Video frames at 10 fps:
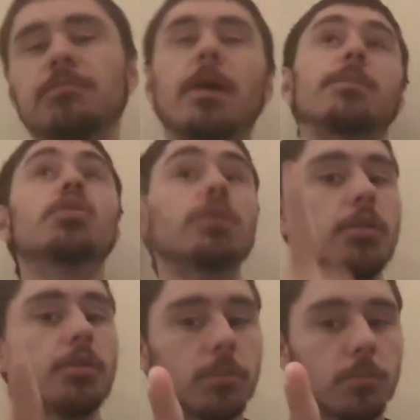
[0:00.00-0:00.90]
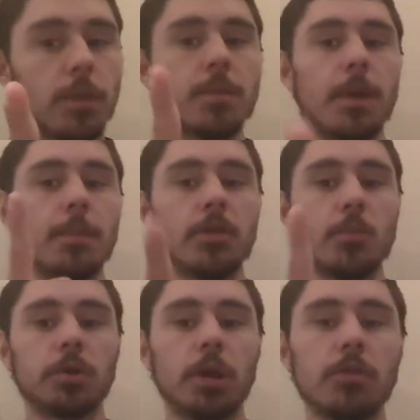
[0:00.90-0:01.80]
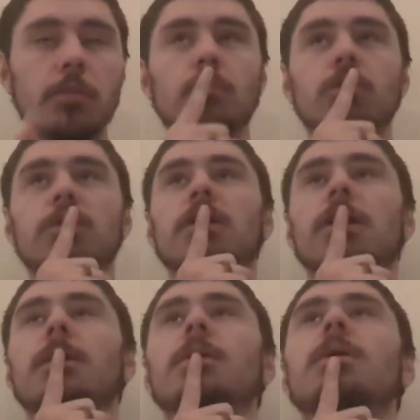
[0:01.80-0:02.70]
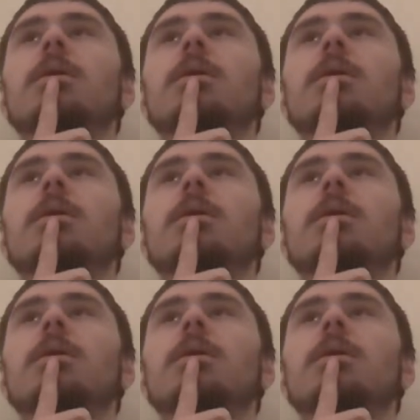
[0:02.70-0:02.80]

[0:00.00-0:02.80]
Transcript: My motherboard does, which is a ASRock